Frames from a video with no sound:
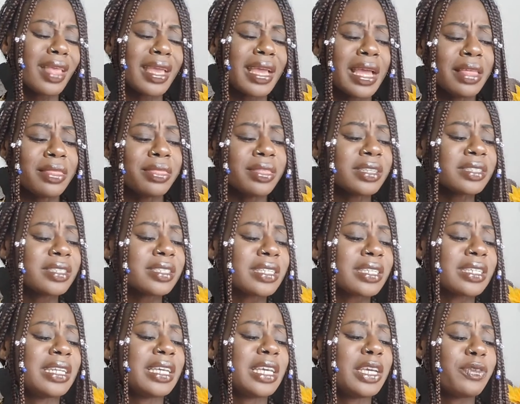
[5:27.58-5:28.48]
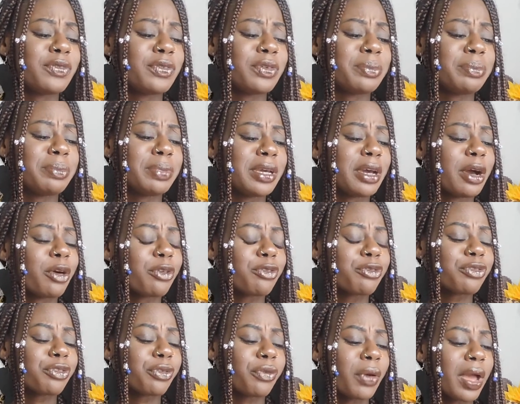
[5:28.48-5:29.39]
And this could even be a
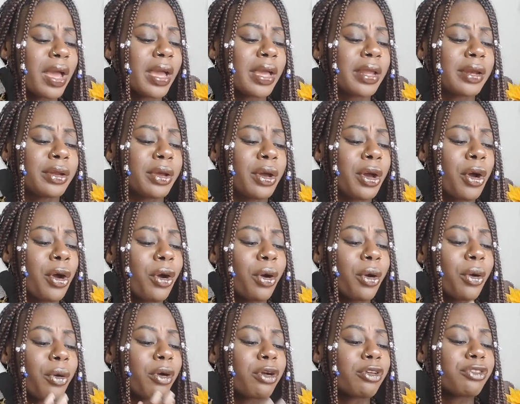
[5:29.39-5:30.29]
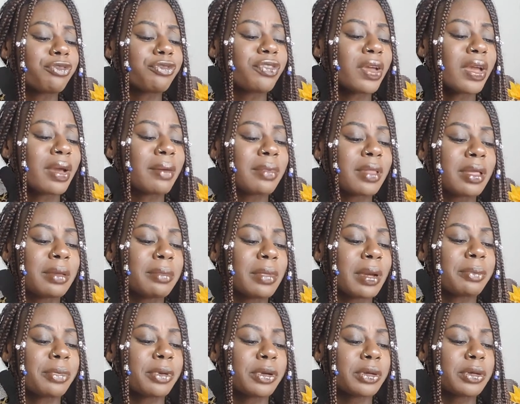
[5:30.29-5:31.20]
friend or a family
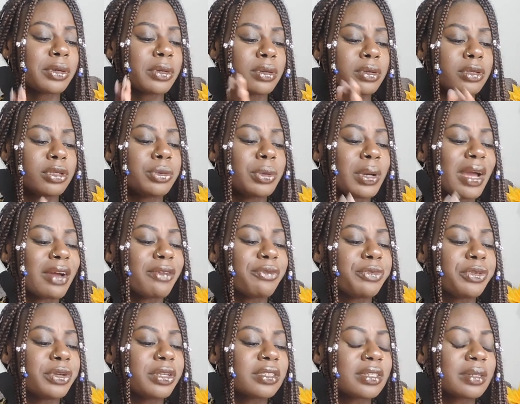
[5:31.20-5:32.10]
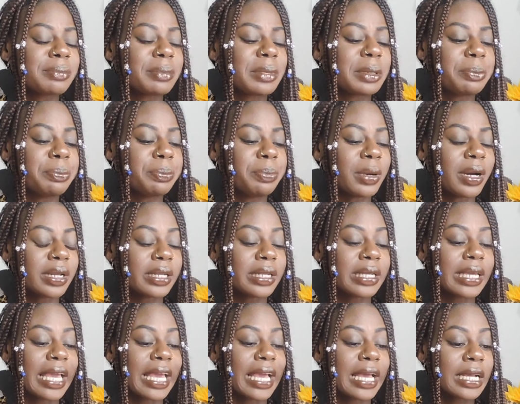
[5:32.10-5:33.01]
member who you have recently
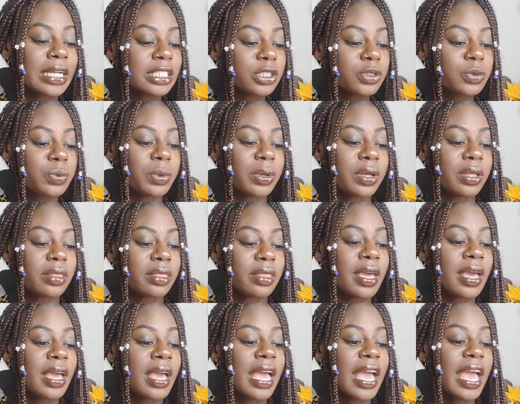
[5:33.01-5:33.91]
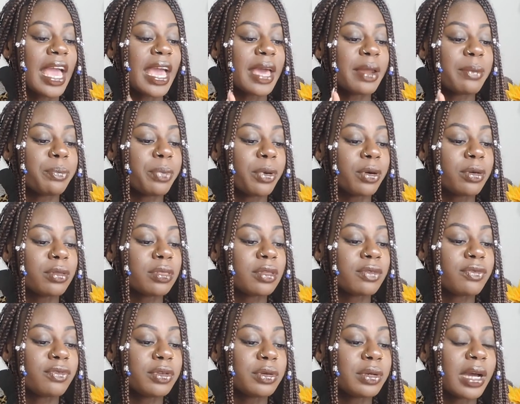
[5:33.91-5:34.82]
butting heads with. And both
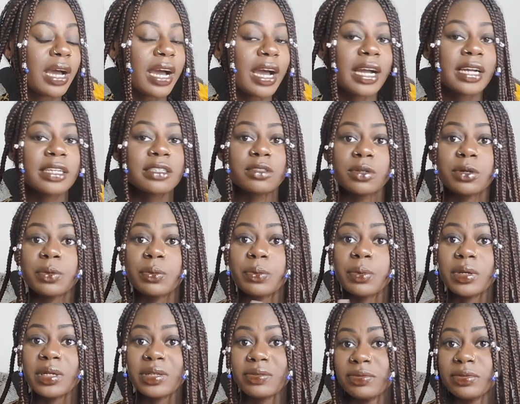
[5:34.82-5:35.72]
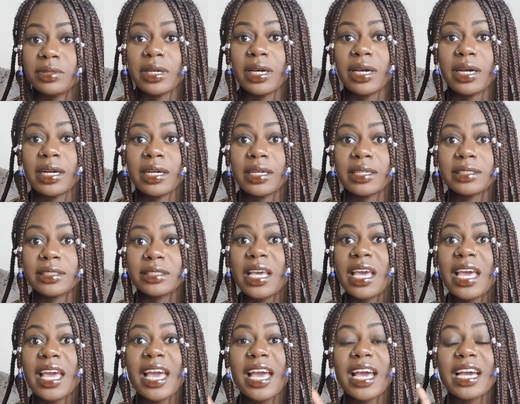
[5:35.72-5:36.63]
of you guys, or one of you guys,
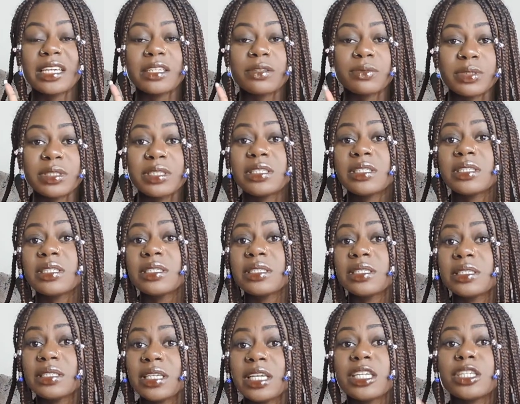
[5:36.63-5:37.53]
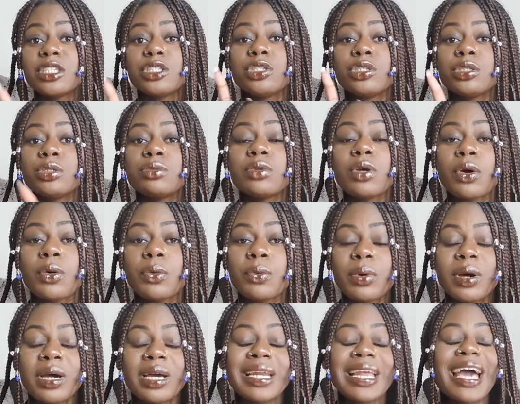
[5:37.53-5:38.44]
has recently said, you know
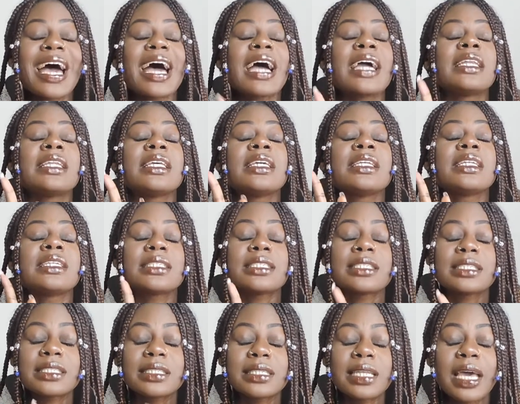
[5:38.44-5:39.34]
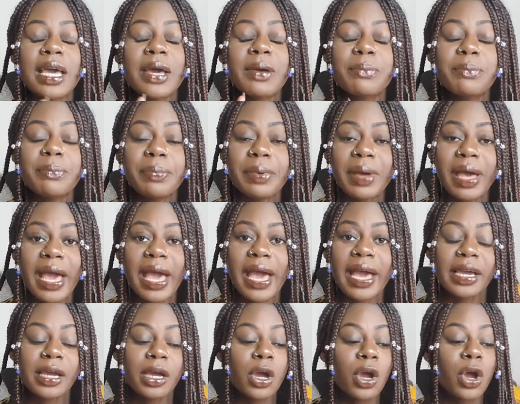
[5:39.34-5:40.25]
what, I need to step
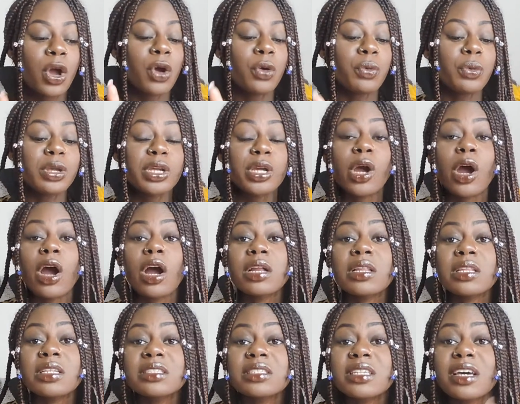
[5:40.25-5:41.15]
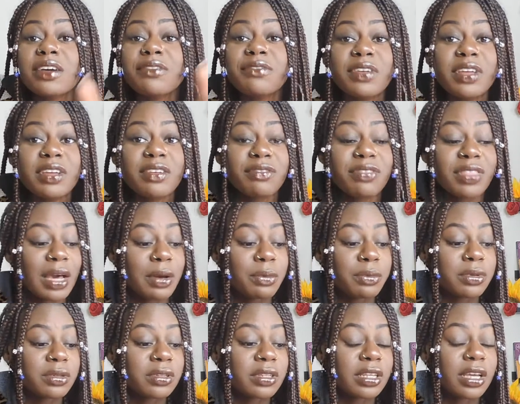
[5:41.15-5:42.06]
back. Regardless of if that
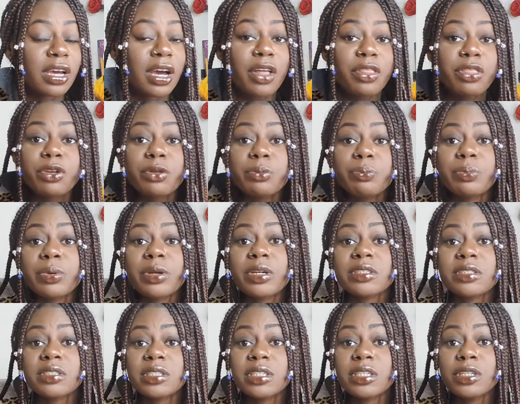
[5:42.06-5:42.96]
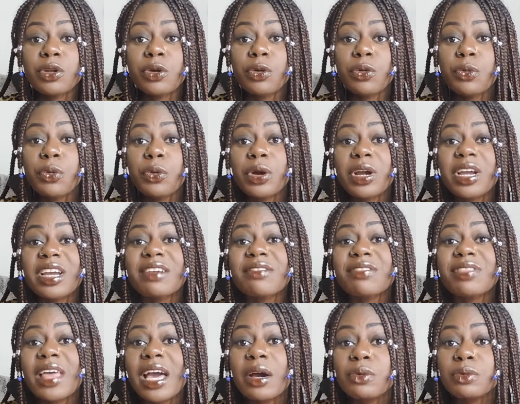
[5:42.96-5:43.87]
was the other person or
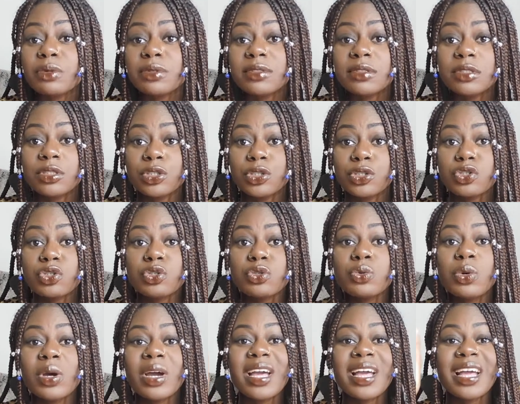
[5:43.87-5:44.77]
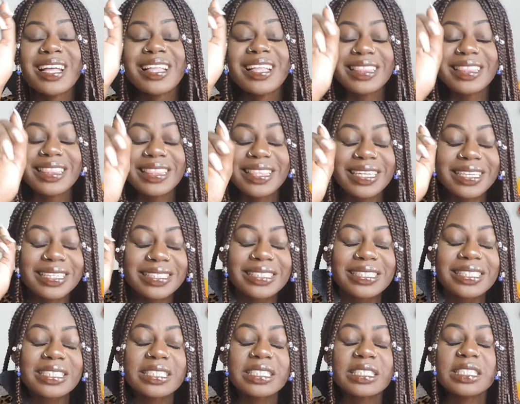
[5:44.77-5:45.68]
if that was you,
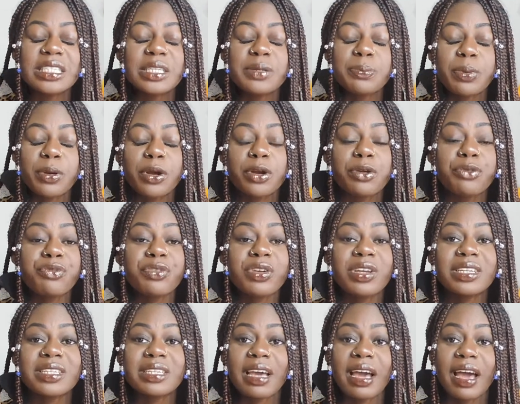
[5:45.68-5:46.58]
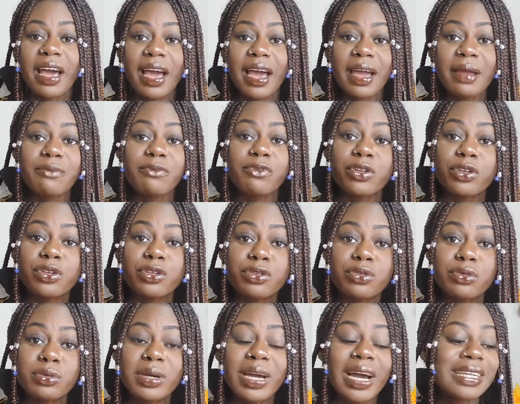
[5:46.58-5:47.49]
this is the perfect time for
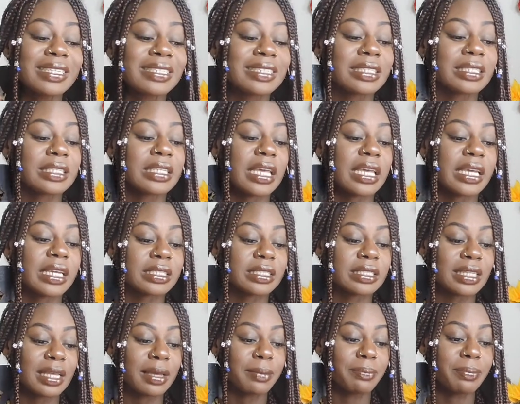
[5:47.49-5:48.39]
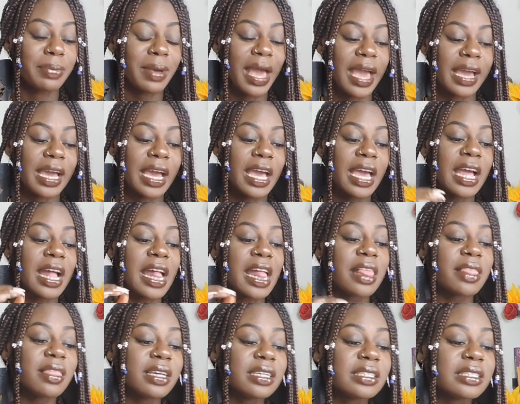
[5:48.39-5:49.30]
you guys to take a step back.
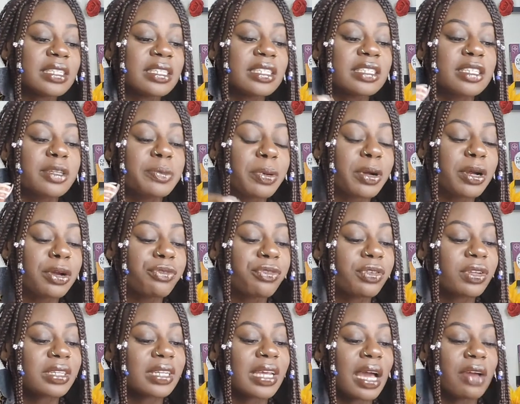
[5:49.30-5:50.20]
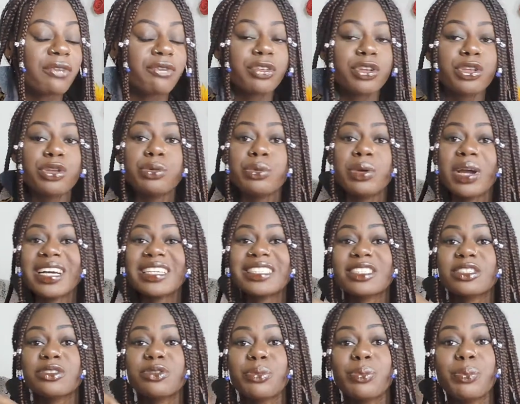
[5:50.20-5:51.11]
This is the perfect time for you
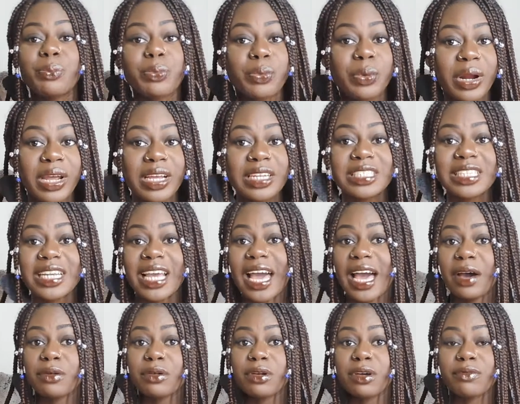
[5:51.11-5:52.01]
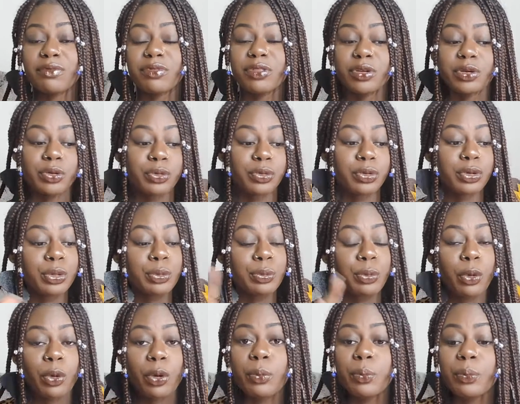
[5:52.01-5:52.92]
guys to branch out of the group
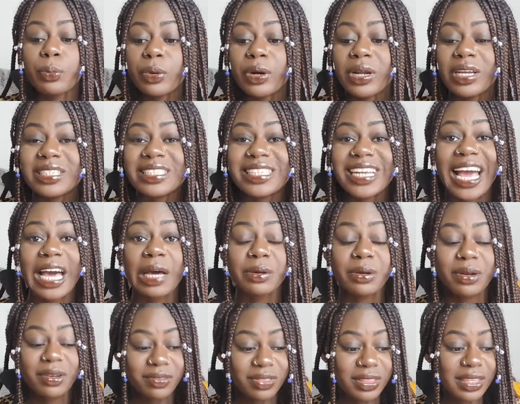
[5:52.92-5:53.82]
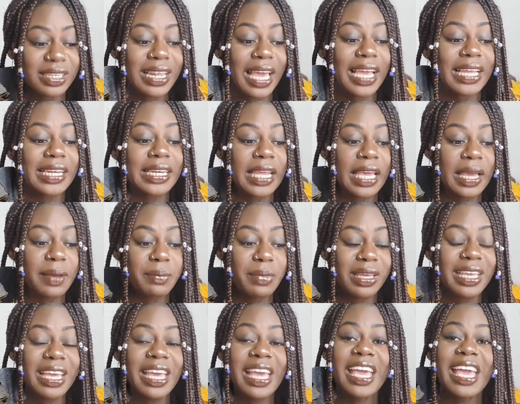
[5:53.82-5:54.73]
or branch out of the
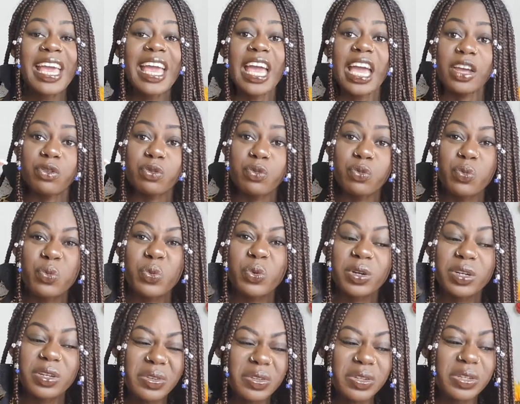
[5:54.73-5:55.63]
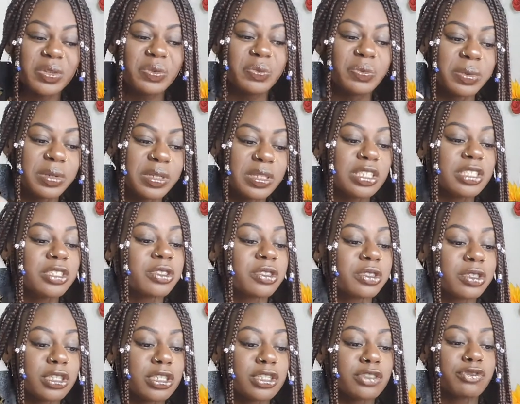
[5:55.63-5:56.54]
dynamic and really, really
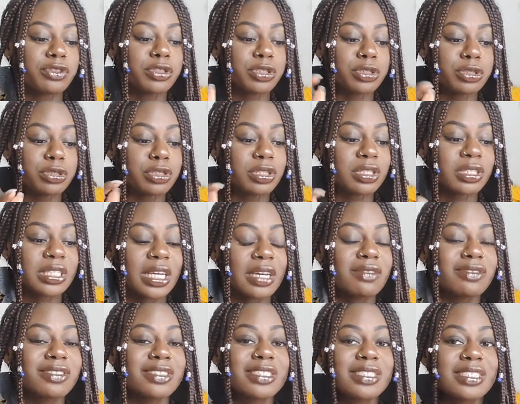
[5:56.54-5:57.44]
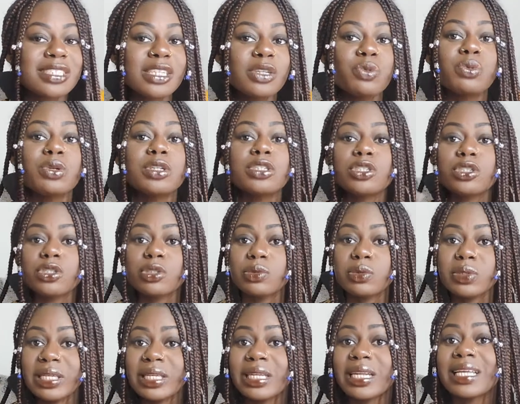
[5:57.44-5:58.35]
search for yourself to see what you
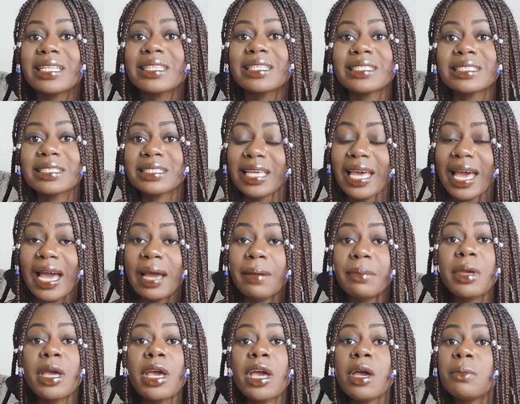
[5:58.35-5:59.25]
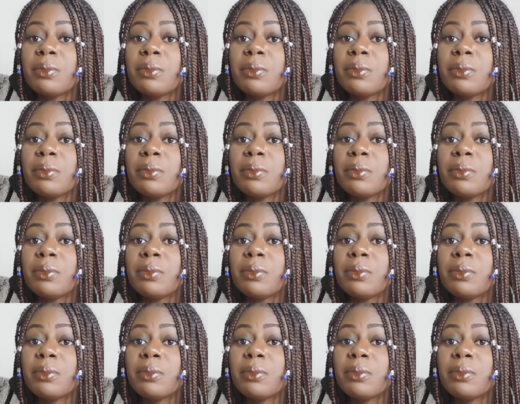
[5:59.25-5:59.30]
need at this time.